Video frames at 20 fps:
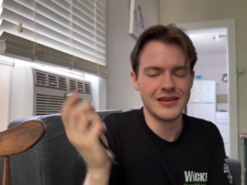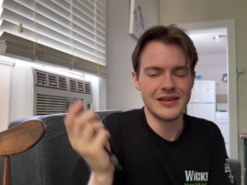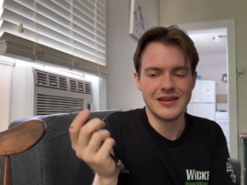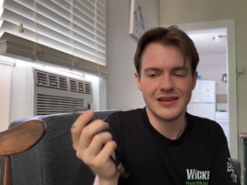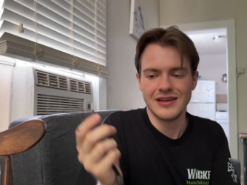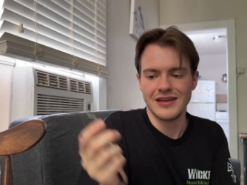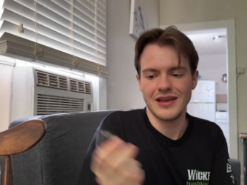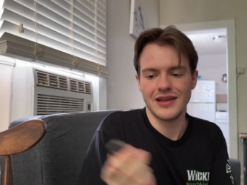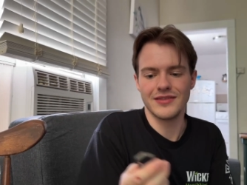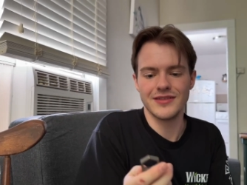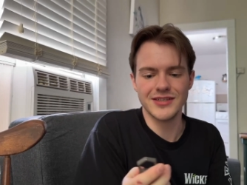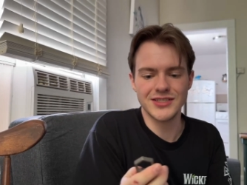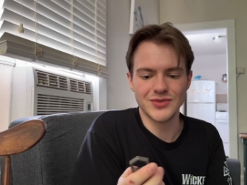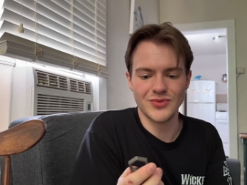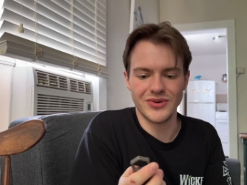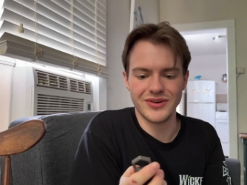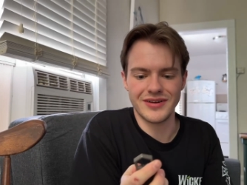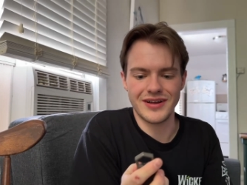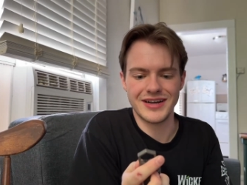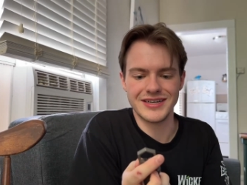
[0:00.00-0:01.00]
And this
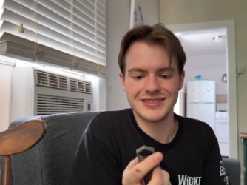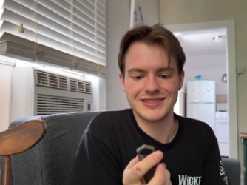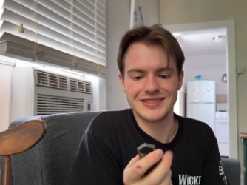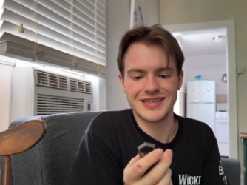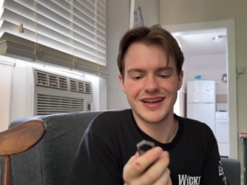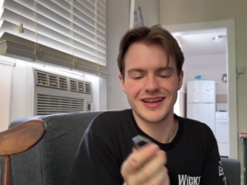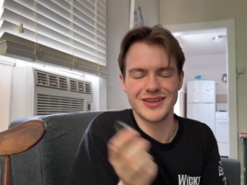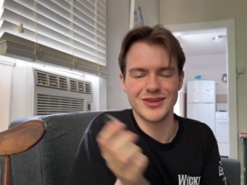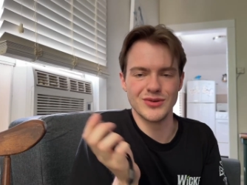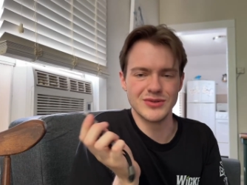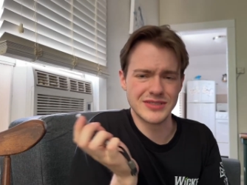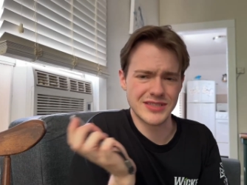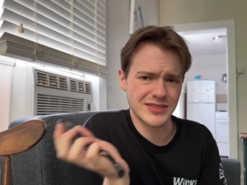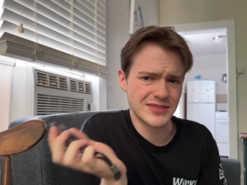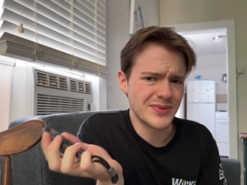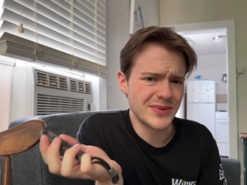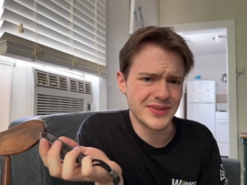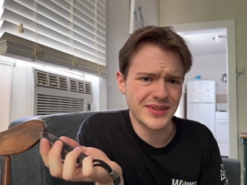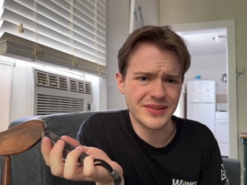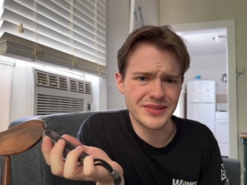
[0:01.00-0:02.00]
one, I'd say I use this
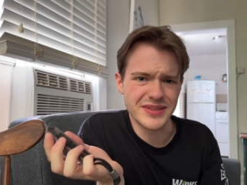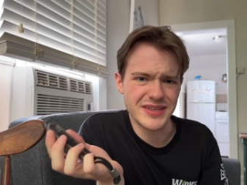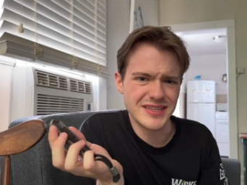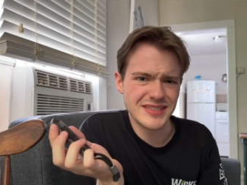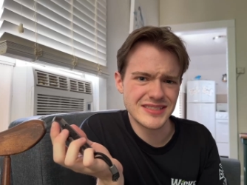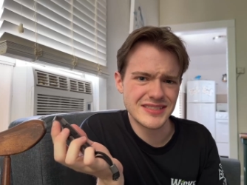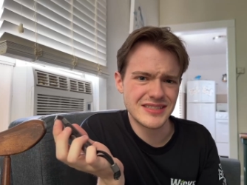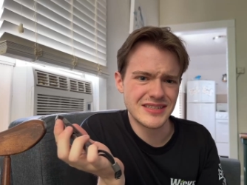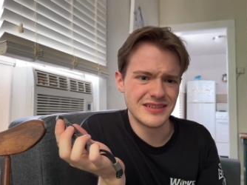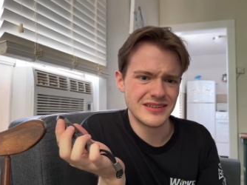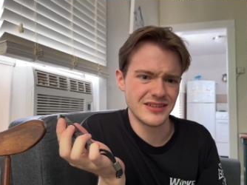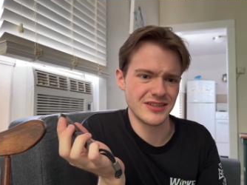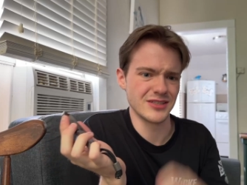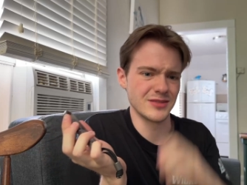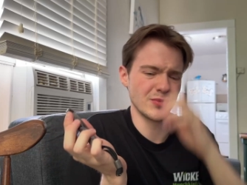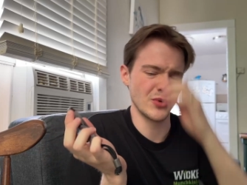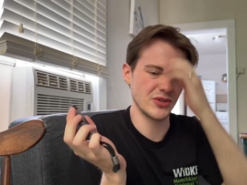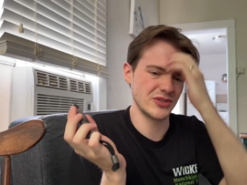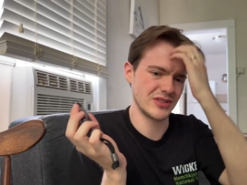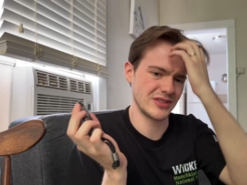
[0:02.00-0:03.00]
one the least, because
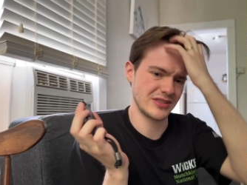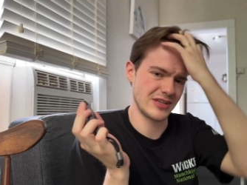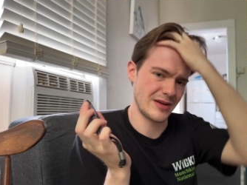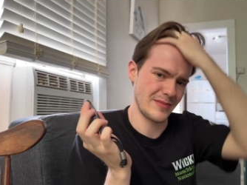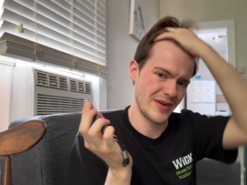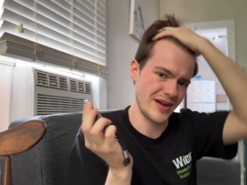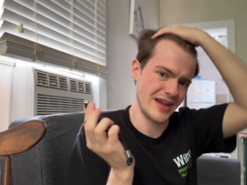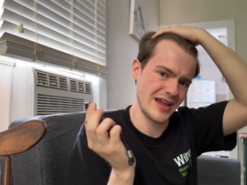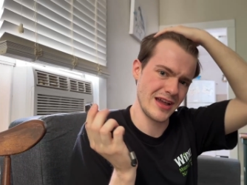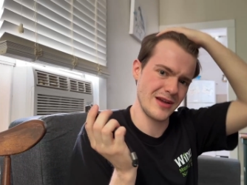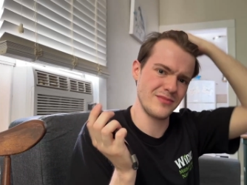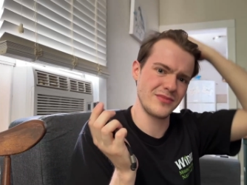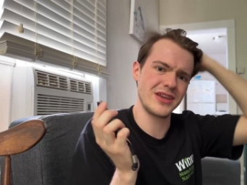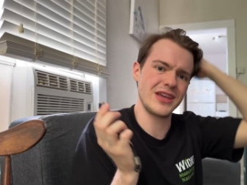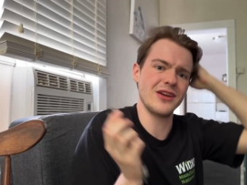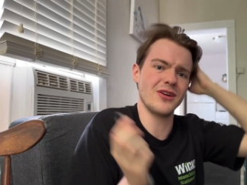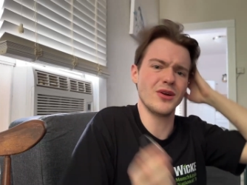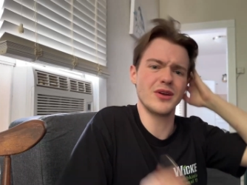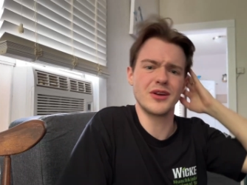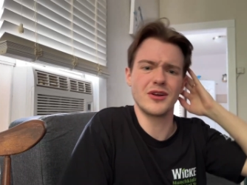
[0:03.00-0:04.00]
most of the time I am
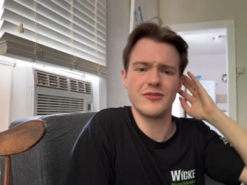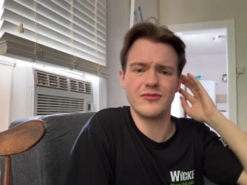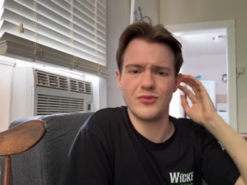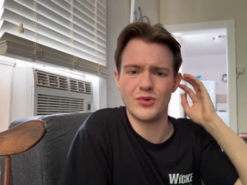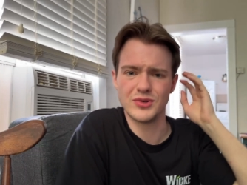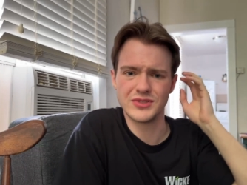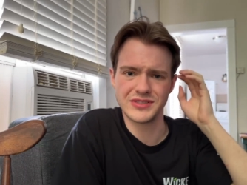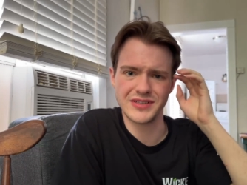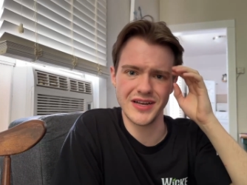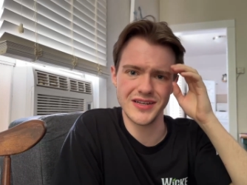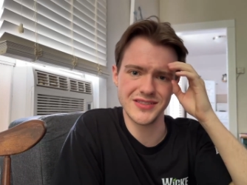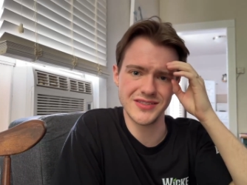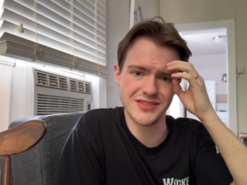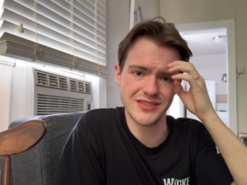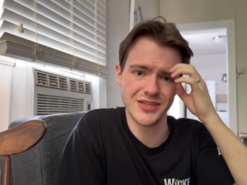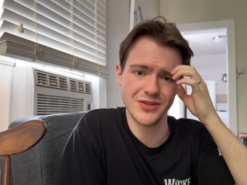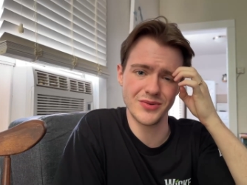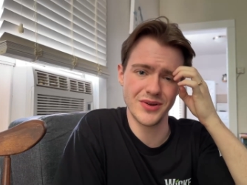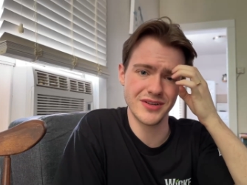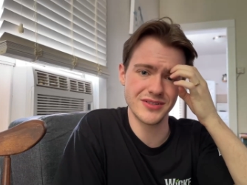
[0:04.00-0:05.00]
carrying a full-size C
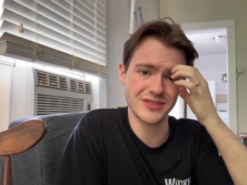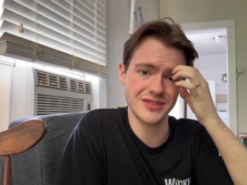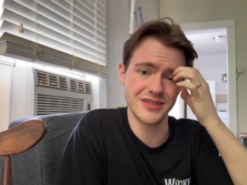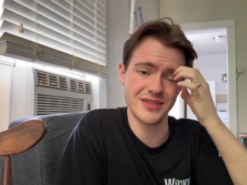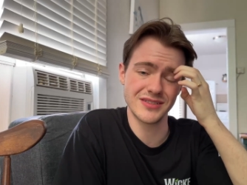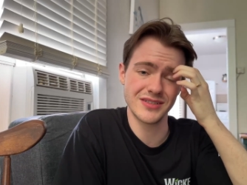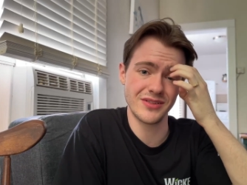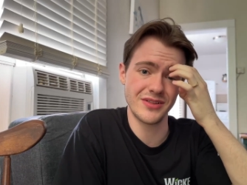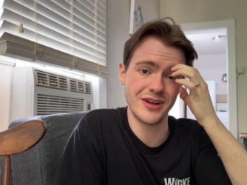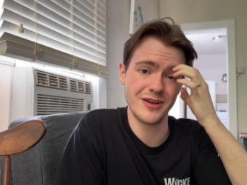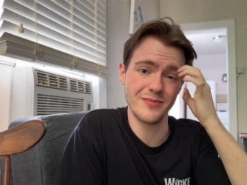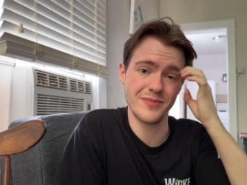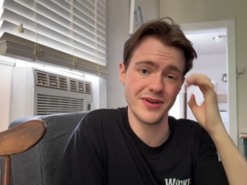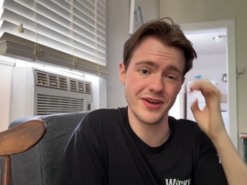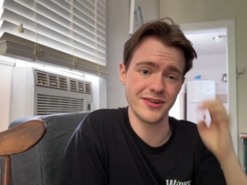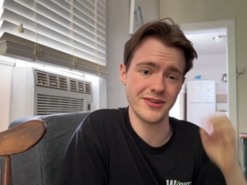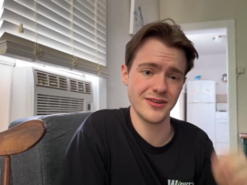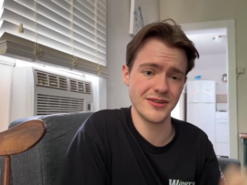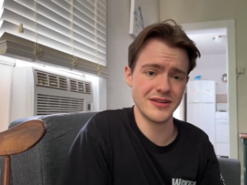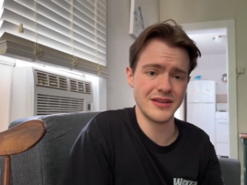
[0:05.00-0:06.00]
wrench, and it's a lot
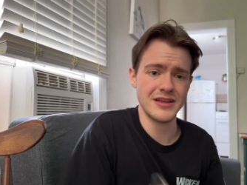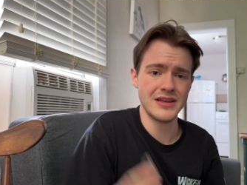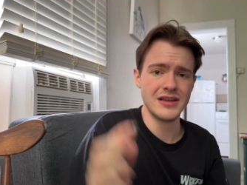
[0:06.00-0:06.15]
better.